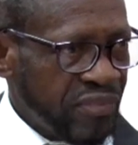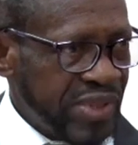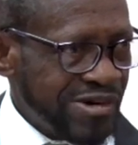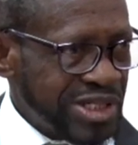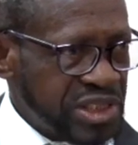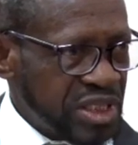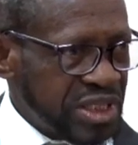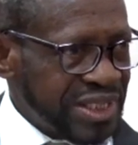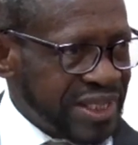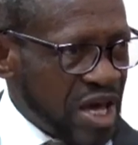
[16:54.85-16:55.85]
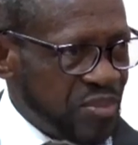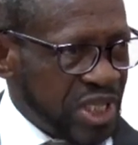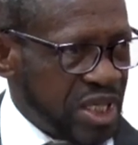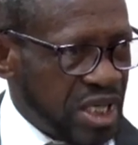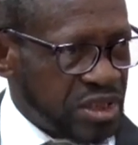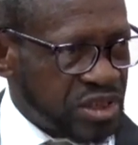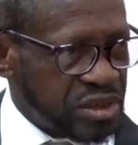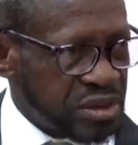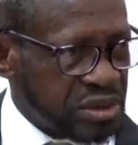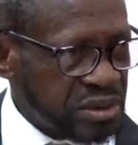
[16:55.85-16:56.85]
There are certain
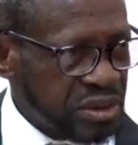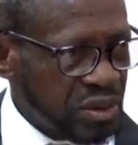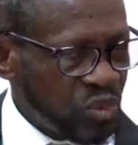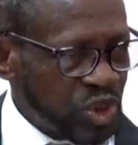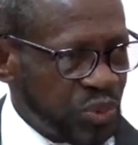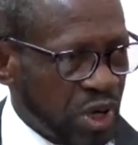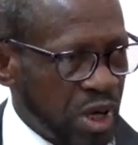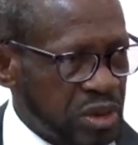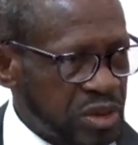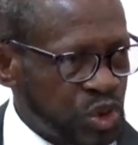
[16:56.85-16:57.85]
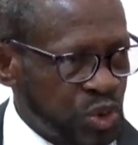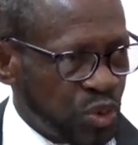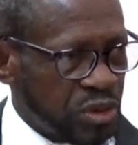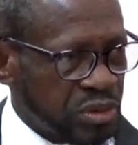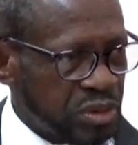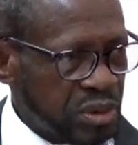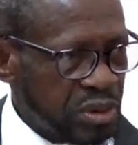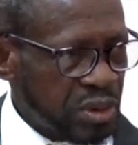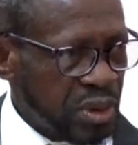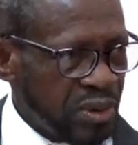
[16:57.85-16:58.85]
chemicals which we understood
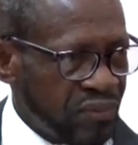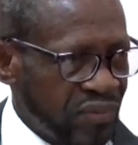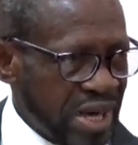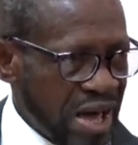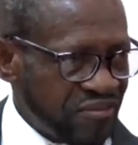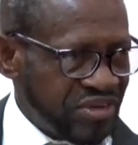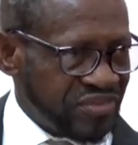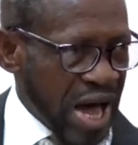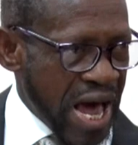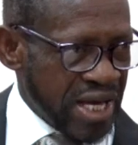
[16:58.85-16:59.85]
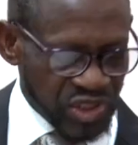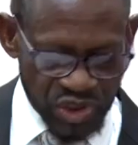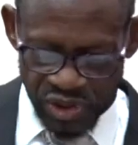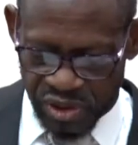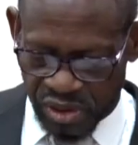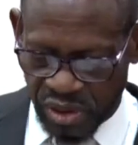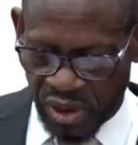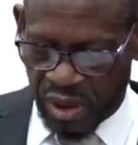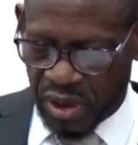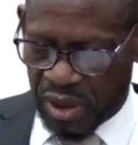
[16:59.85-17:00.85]
they have devised
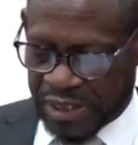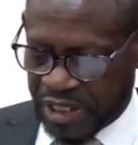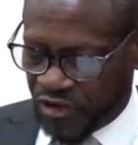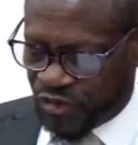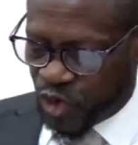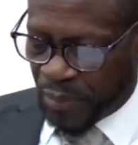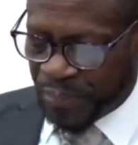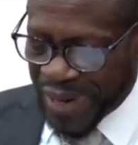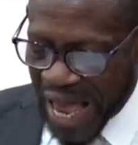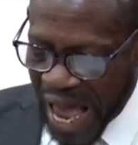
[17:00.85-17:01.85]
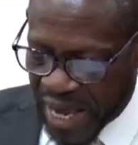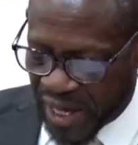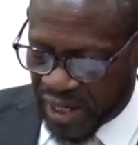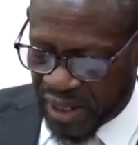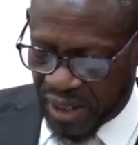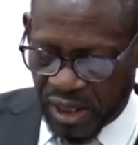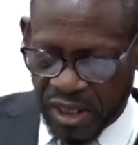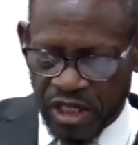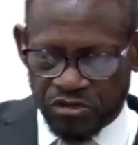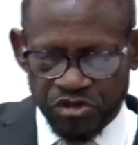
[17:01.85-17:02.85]
that if you apply,
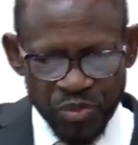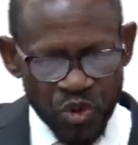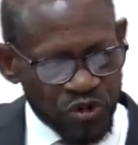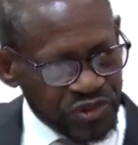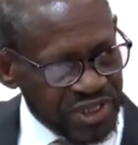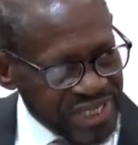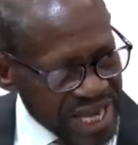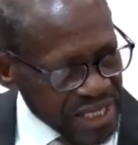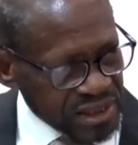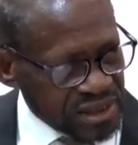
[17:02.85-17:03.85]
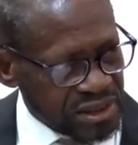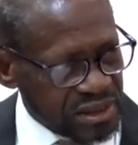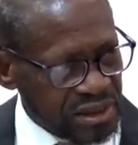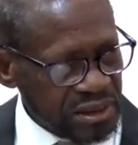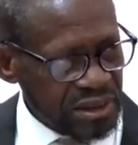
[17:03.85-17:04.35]
it removes the date.